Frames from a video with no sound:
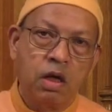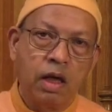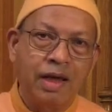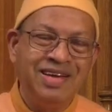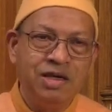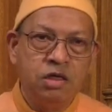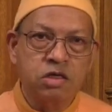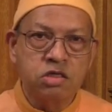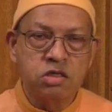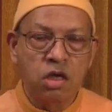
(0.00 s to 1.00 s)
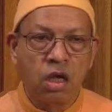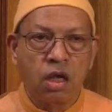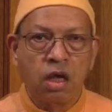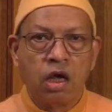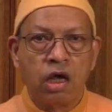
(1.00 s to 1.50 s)
ideas.
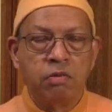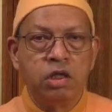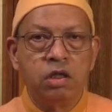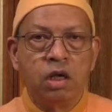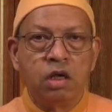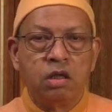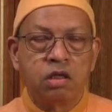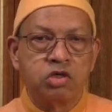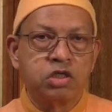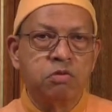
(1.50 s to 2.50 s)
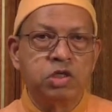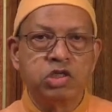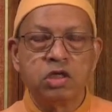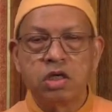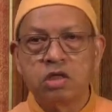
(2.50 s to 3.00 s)
I mean, the Christian
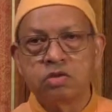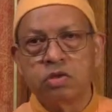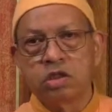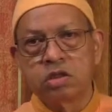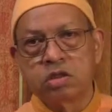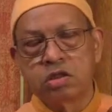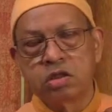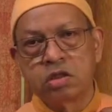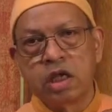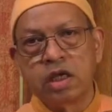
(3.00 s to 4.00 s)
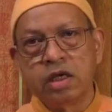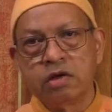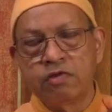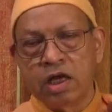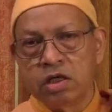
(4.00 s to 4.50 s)
missionaries were taking
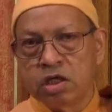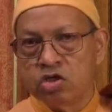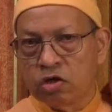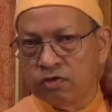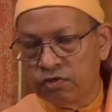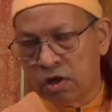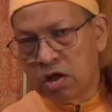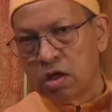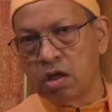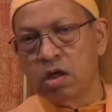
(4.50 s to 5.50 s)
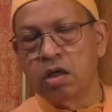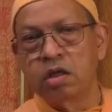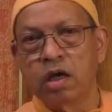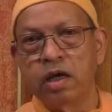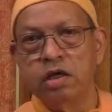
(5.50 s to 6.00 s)
advantage of
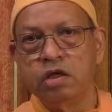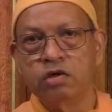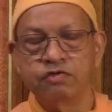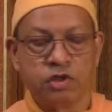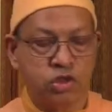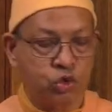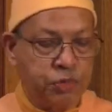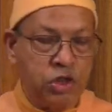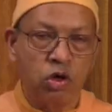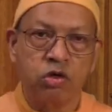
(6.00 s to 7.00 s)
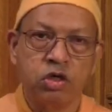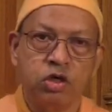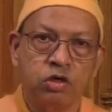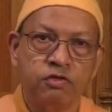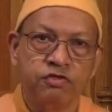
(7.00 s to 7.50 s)
the idea of
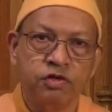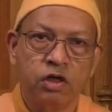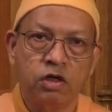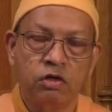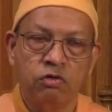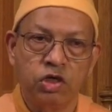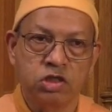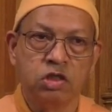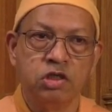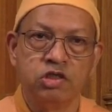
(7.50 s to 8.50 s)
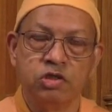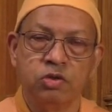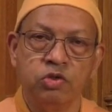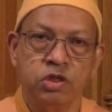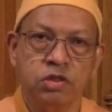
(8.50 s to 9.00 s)
superiority of Western
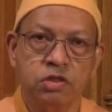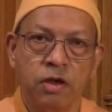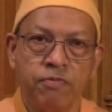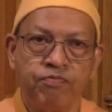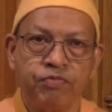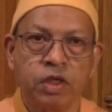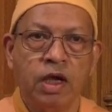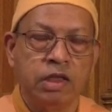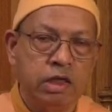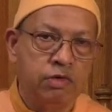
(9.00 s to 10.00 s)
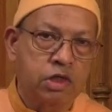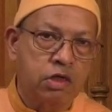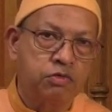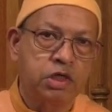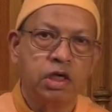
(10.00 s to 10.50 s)
institutions, and they were
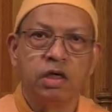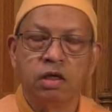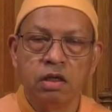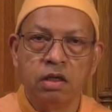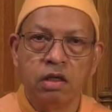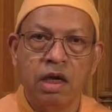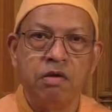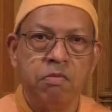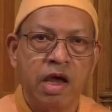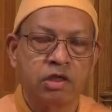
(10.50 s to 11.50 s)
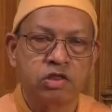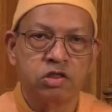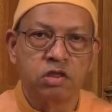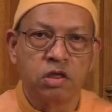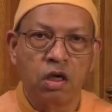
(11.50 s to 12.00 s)
converting en
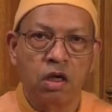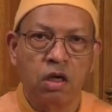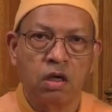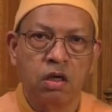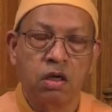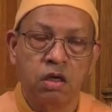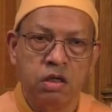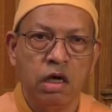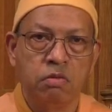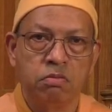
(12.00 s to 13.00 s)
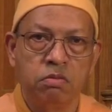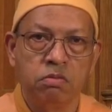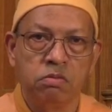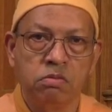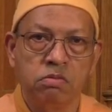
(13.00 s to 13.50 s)
masse young
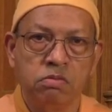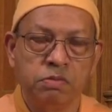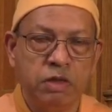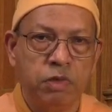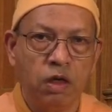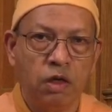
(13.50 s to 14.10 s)
people.